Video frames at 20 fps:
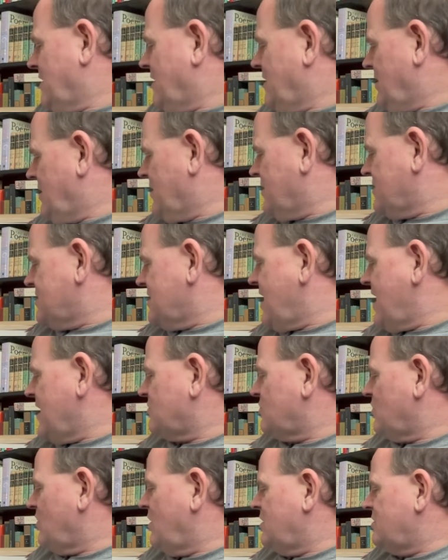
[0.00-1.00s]
This
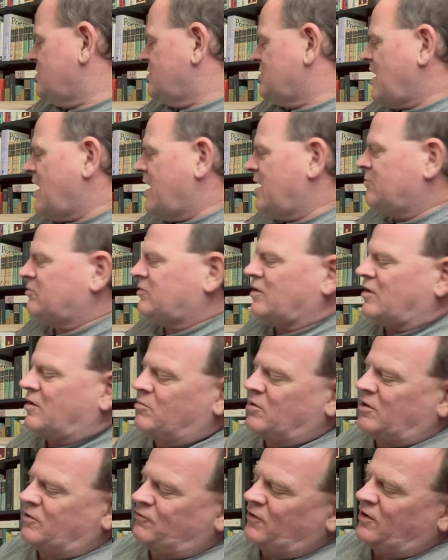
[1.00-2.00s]
next one, James
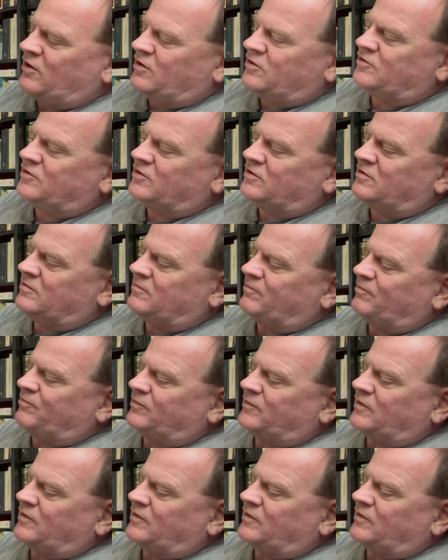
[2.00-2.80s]
McPherson.